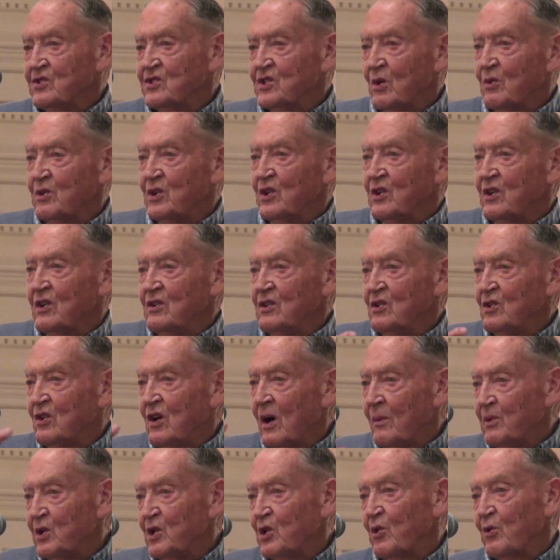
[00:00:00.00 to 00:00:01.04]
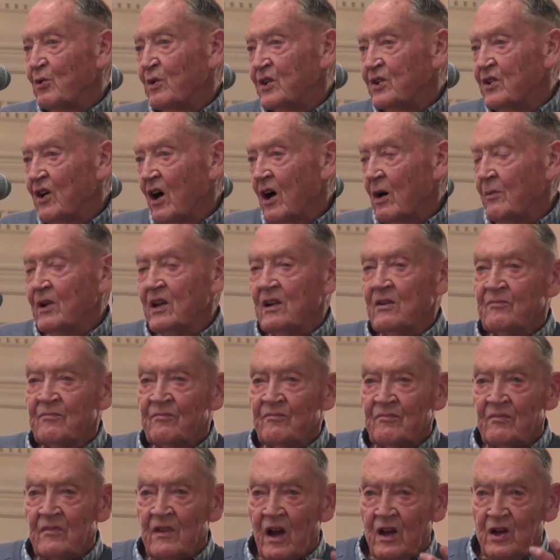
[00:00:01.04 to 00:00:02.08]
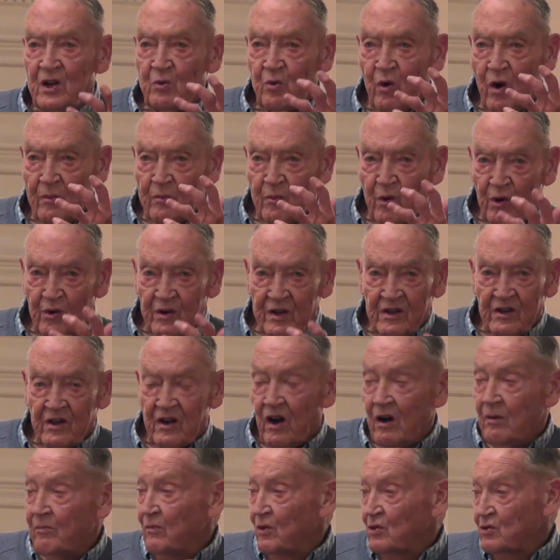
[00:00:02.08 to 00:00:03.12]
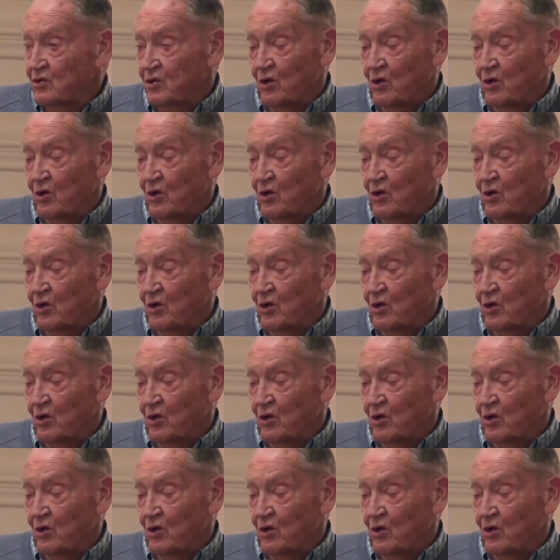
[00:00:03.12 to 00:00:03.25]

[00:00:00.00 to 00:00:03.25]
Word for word: So you come to your retirement and you want more income.